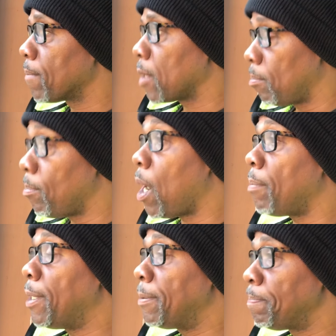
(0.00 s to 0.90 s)

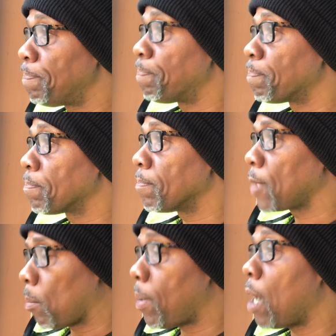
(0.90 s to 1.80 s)
Mama,
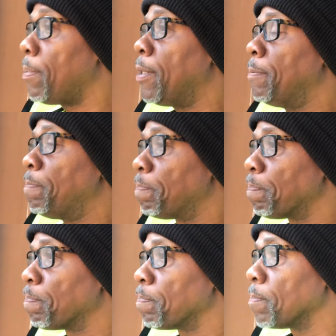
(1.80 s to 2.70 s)
Papa,
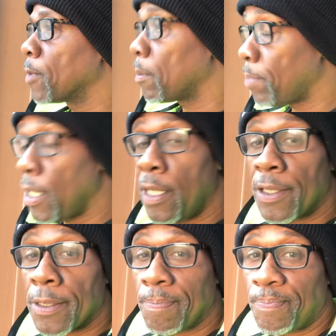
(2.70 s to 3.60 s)

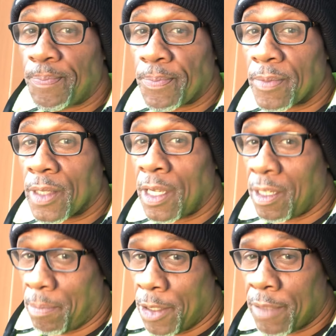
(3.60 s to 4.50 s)
peace in
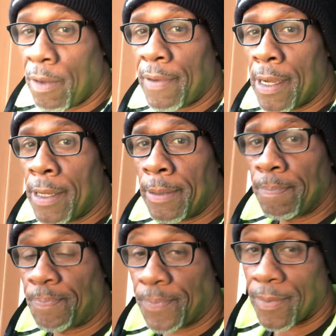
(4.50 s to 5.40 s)
the bosom of God.
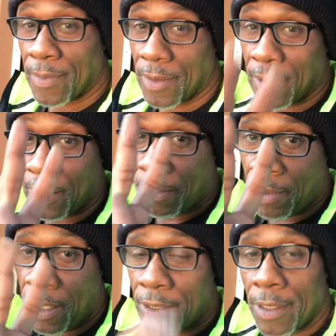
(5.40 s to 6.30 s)

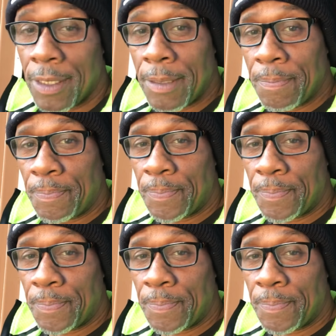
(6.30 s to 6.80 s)
Peace again.